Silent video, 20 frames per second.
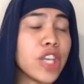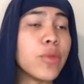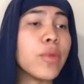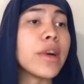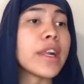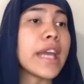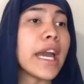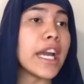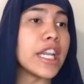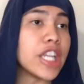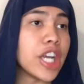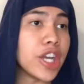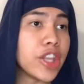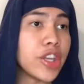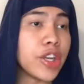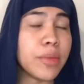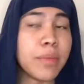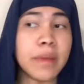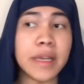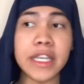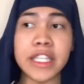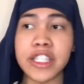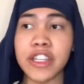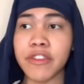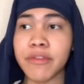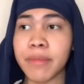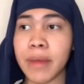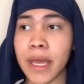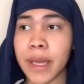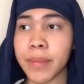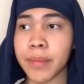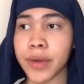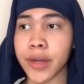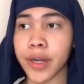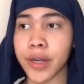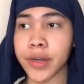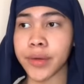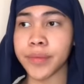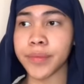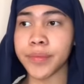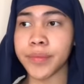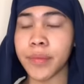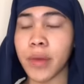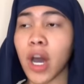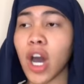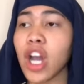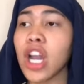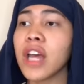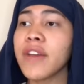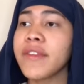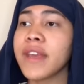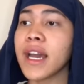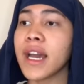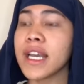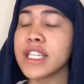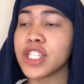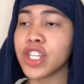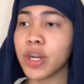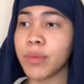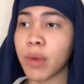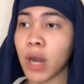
you will get another piece of paper. Olivia, is there a